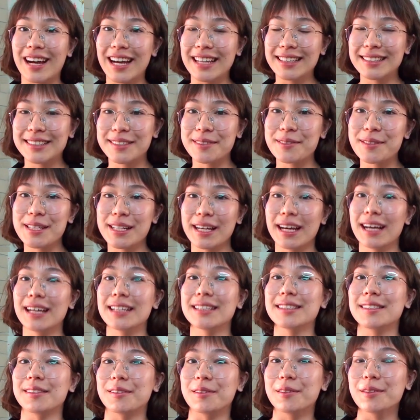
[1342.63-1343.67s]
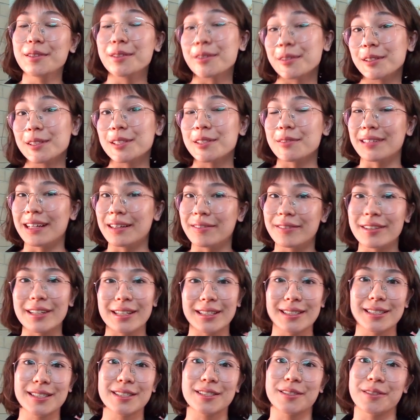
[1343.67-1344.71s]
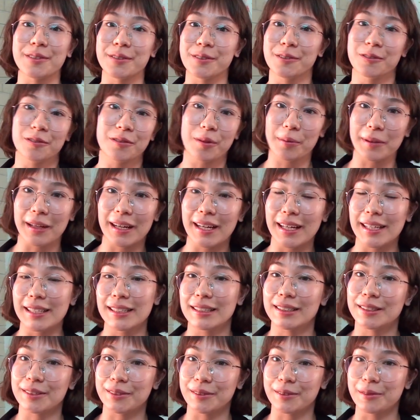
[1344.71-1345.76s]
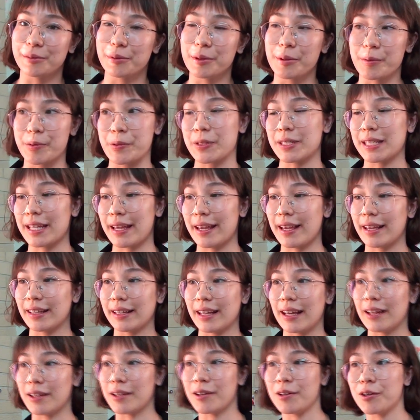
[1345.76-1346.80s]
And so she has all sorts of evidence to reply to people saying that,